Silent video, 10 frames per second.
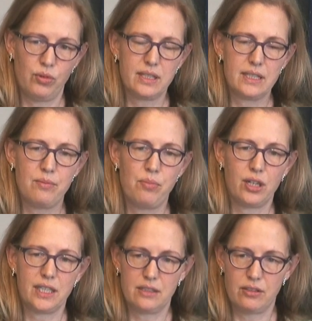with an
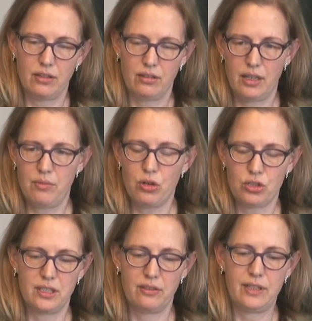embodied
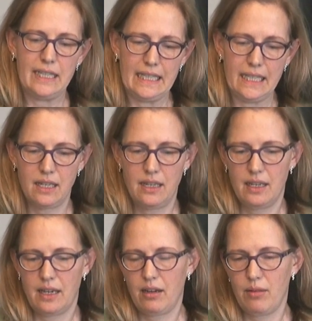emotional feeling,
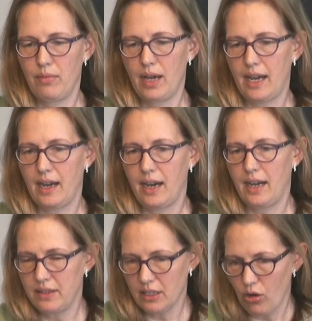um,
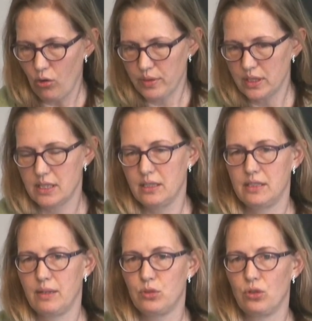I think opened
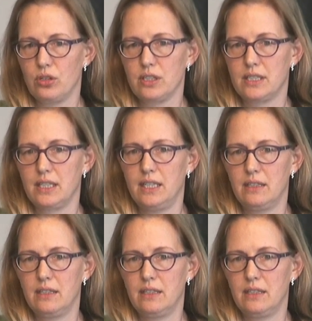some doors